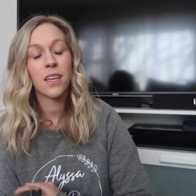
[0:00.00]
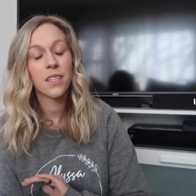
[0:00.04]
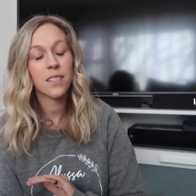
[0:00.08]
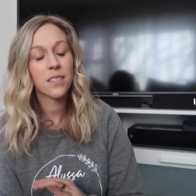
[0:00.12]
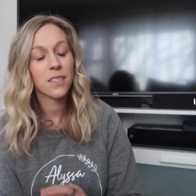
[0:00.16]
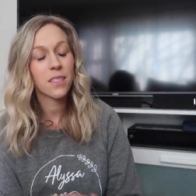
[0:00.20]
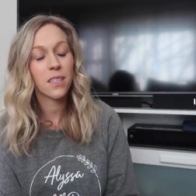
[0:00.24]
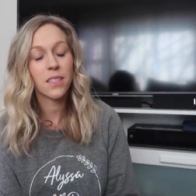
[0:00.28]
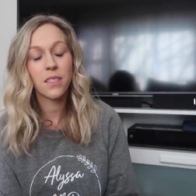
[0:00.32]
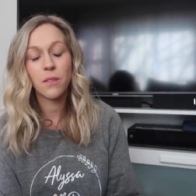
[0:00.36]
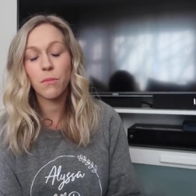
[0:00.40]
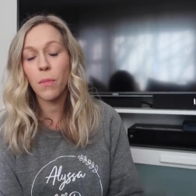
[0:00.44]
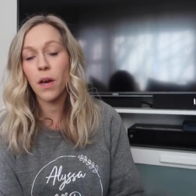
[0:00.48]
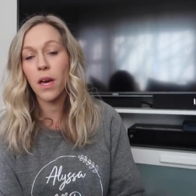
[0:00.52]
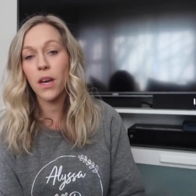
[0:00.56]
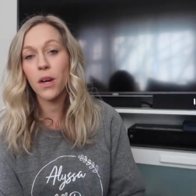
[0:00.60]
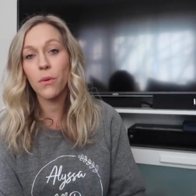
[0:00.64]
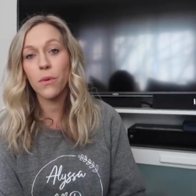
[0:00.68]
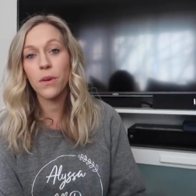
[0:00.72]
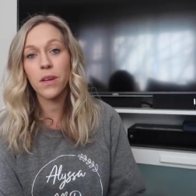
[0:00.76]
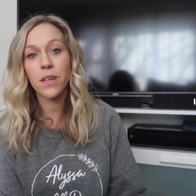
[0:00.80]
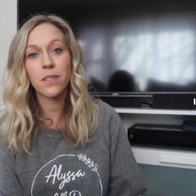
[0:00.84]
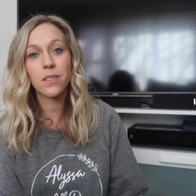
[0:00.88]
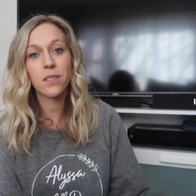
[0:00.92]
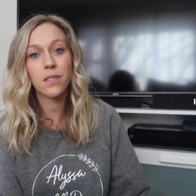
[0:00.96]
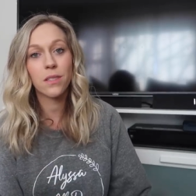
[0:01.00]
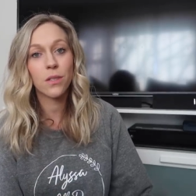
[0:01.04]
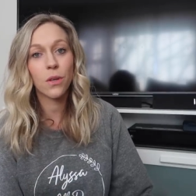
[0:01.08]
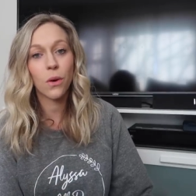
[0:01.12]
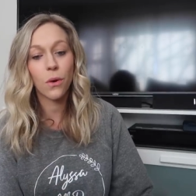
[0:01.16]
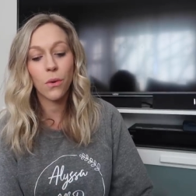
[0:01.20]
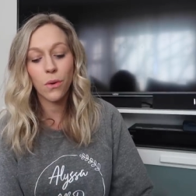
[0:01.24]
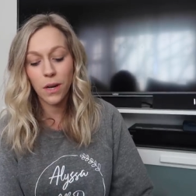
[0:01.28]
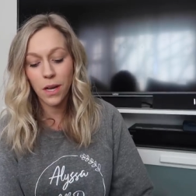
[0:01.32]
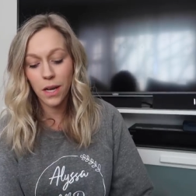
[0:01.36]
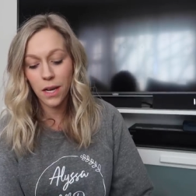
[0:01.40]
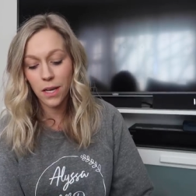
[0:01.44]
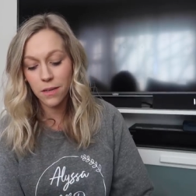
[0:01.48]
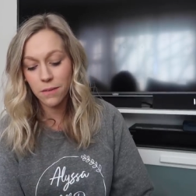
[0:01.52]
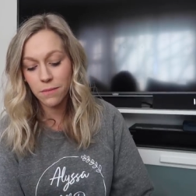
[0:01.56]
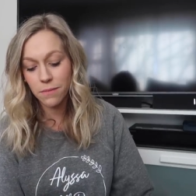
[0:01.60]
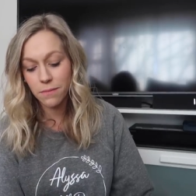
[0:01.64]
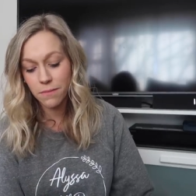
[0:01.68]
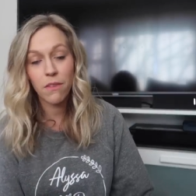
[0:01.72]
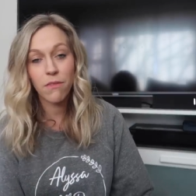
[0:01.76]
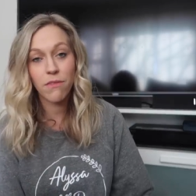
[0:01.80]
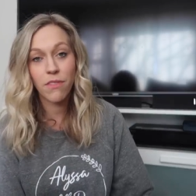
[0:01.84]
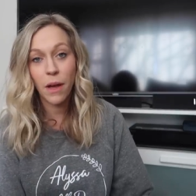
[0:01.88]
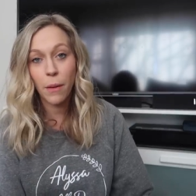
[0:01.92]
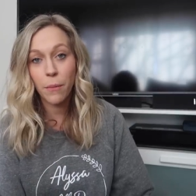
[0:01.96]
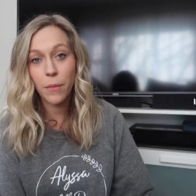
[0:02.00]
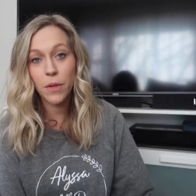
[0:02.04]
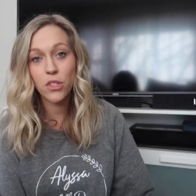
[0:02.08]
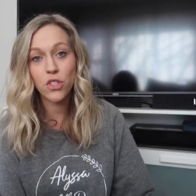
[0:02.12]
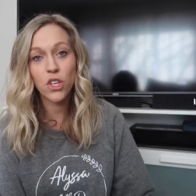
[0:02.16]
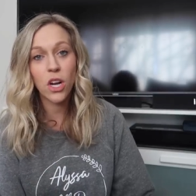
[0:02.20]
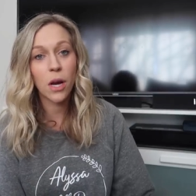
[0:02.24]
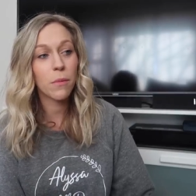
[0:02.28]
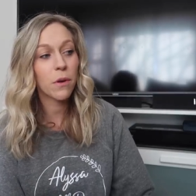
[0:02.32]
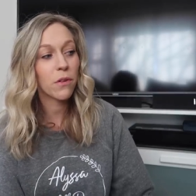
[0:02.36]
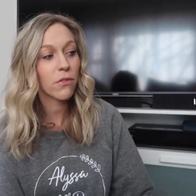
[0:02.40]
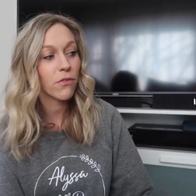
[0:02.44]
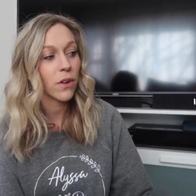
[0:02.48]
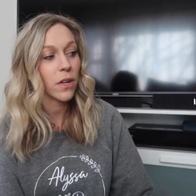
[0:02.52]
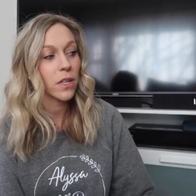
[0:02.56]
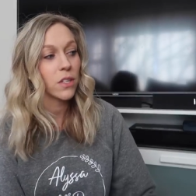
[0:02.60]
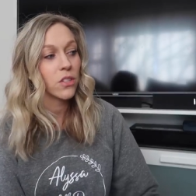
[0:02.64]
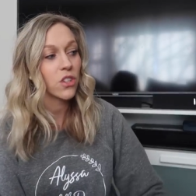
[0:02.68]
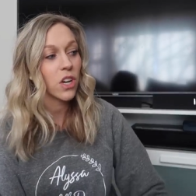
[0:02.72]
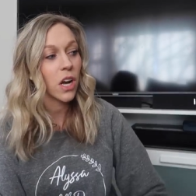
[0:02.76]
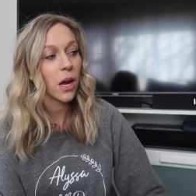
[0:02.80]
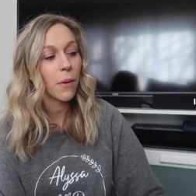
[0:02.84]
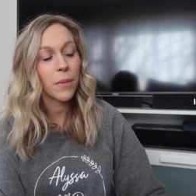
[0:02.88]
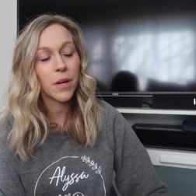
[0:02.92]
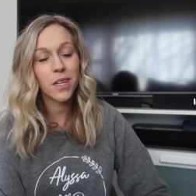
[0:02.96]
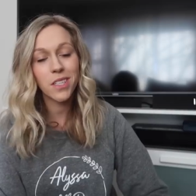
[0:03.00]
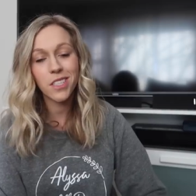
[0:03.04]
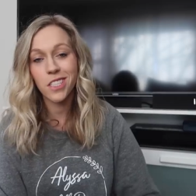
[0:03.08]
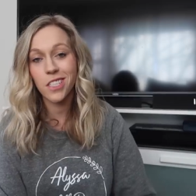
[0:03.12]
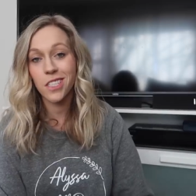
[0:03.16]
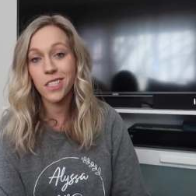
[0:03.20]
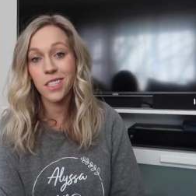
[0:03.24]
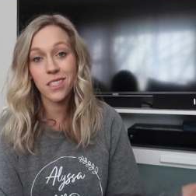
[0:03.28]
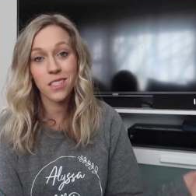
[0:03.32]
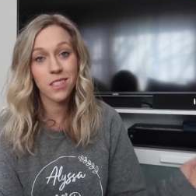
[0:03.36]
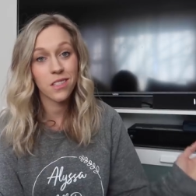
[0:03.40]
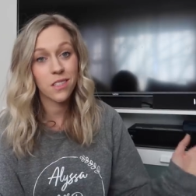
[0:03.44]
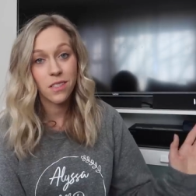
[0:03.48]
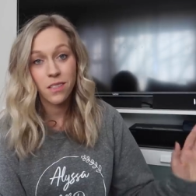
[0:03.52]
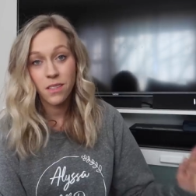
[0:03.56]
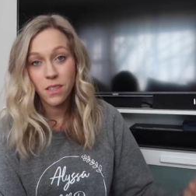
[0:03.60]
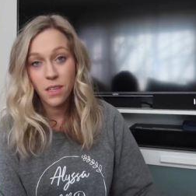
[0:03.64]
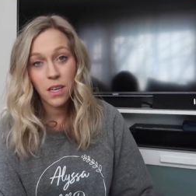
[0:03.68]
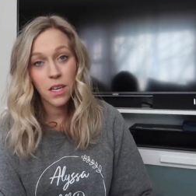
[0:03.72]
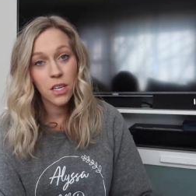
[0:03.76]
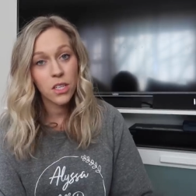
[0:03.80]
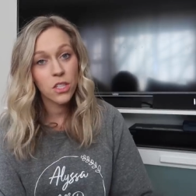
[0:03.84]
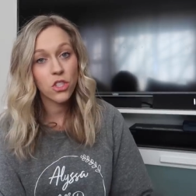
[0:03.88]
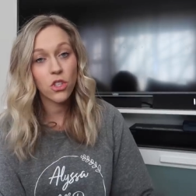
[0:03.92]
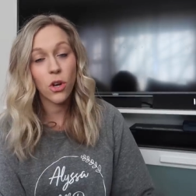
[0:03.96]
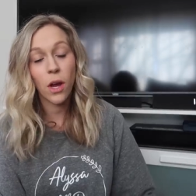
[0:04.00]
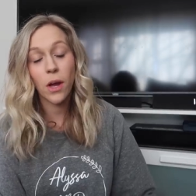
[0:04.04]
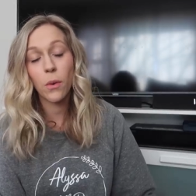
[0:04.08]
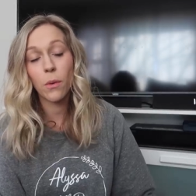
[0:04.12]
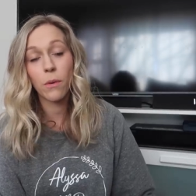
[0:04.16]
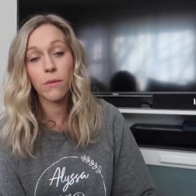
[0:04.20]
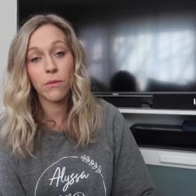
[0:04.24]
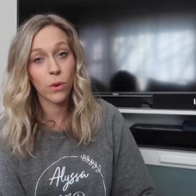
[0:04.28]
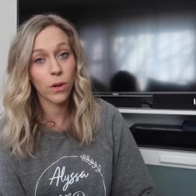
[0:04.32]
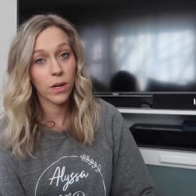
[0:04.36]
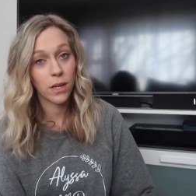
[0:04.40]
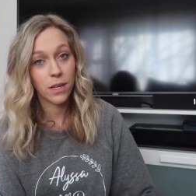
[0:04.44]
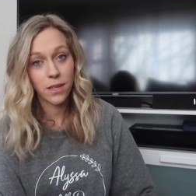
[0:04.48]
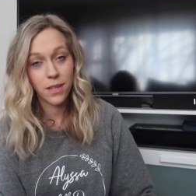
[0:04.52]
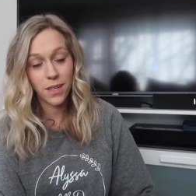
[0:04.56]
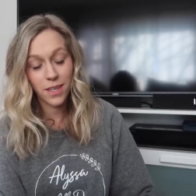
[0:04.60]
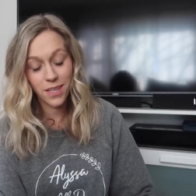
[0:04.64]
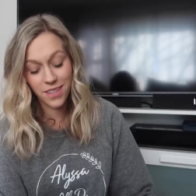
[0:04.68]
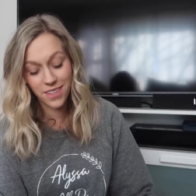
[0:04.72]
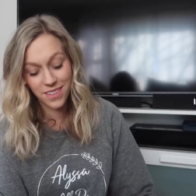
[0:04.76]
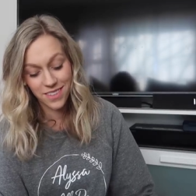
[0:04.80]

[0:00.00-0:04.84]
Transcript: It doesn't matter what else is going on. Family drama, friend drama, just try to avoid it.